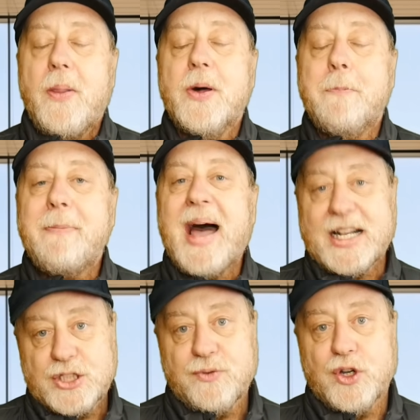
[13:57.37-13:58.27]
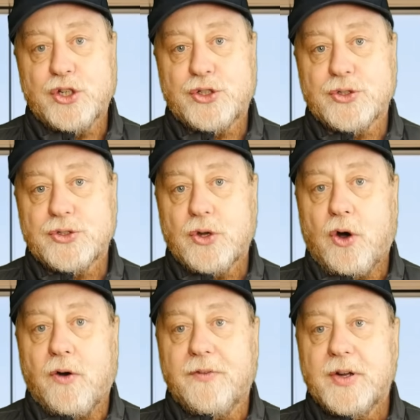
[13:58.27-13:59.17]
the max versions
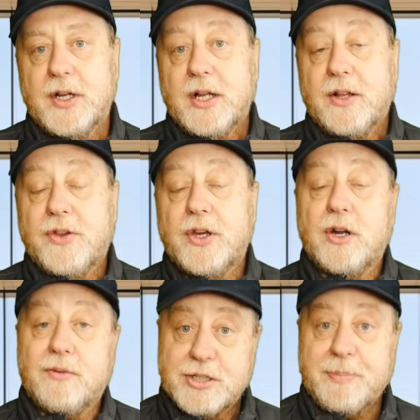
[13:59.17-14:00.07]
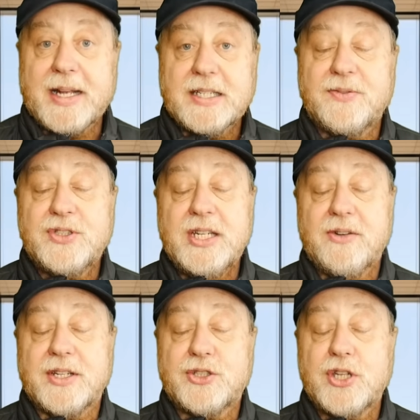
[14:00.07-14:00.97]
of the respective series.